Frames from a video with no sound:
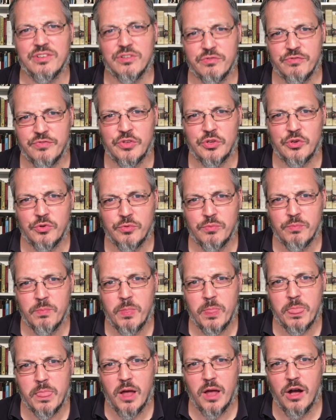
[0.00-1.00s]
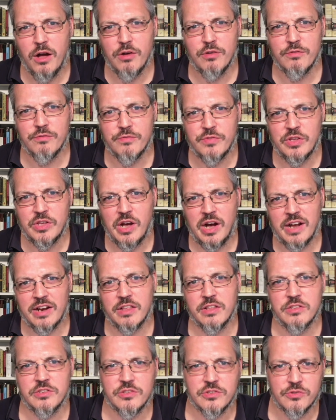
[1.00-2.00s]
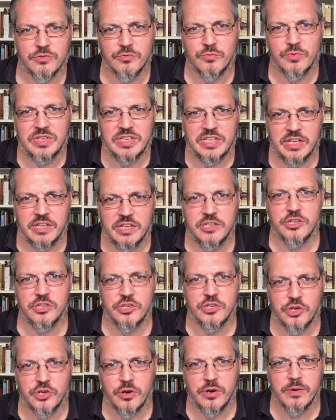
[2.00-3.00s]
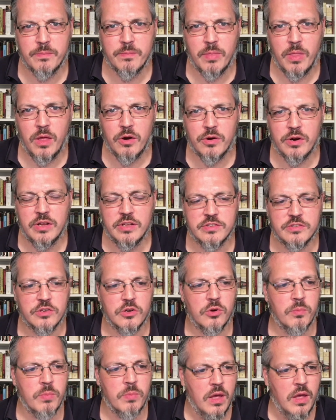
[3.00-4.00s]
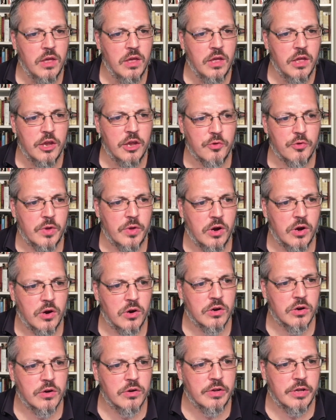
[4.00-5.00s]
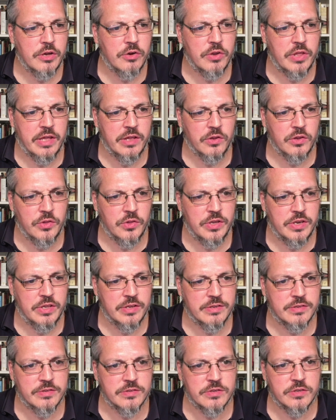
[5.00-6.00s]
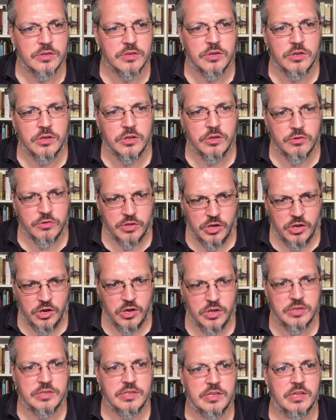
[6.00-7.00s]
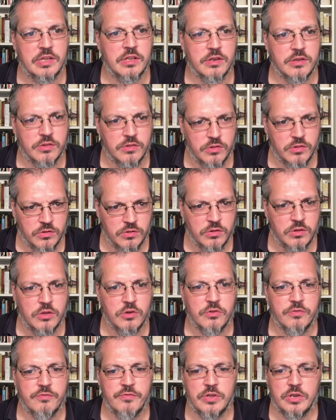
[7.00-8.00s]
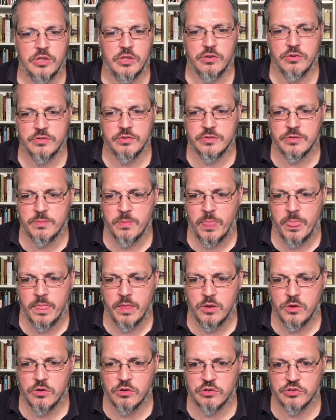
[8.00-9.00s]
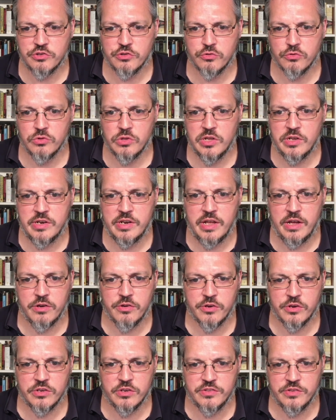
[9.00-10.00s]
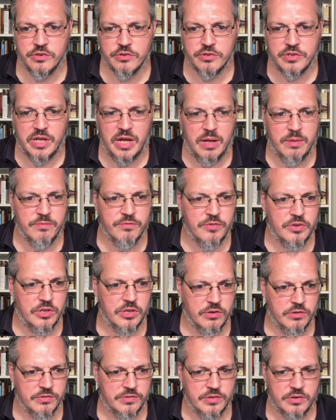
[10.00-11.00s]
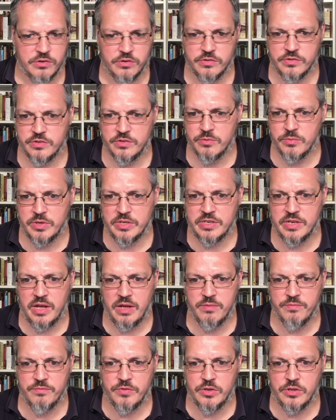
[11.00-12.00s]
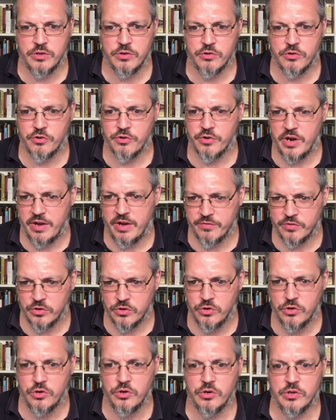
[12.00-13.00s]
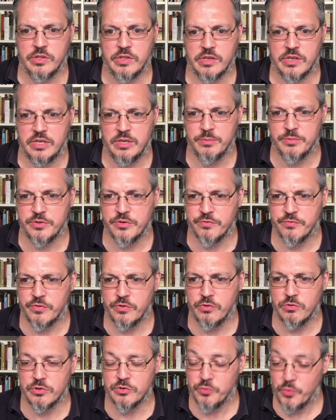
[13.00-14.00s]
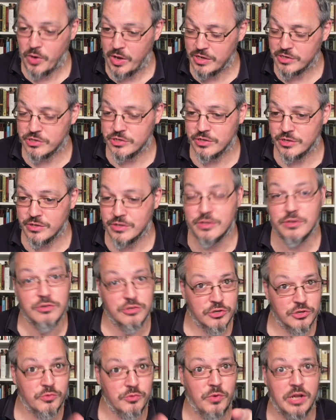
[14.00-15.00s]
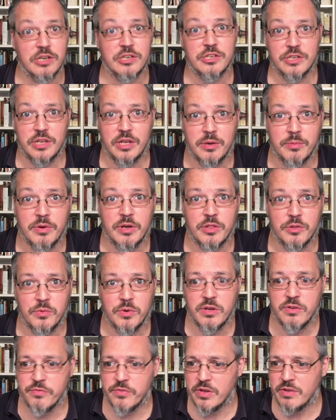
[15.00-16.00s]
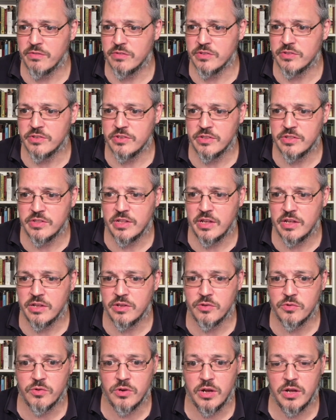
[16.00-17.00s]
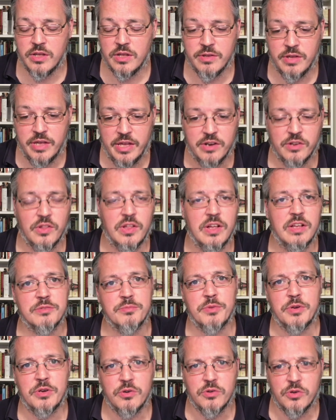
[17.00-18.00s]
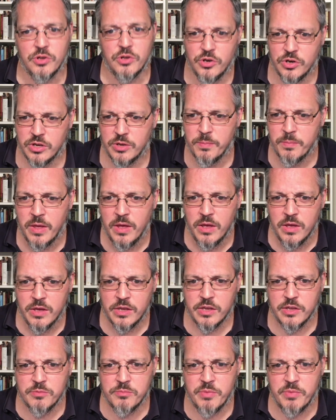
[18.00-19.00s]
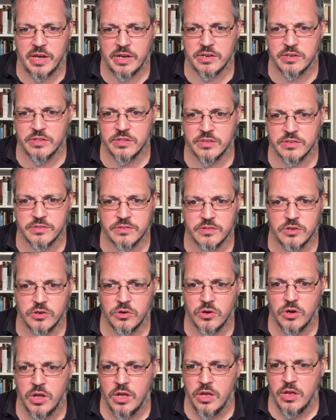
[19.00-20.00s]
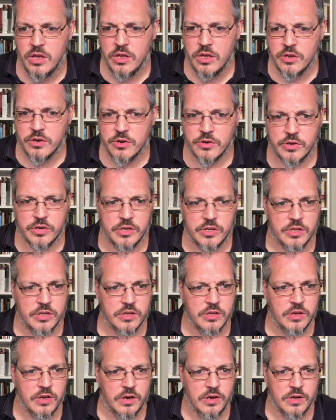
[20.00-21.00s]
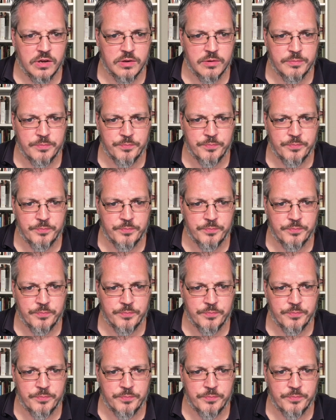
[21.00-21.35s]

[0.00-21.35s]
view of the audience retention chart. All right, so here we are. Go to analytics. Go to content, go to videos. You're going to scroll on down. You're going to see your top videos. There you see my top video, crafting a hook that keeps your viewers watching. You should watch that, by the way, if you haven't seen that. I analyze my own hook. Getting back to this, though, you're going to,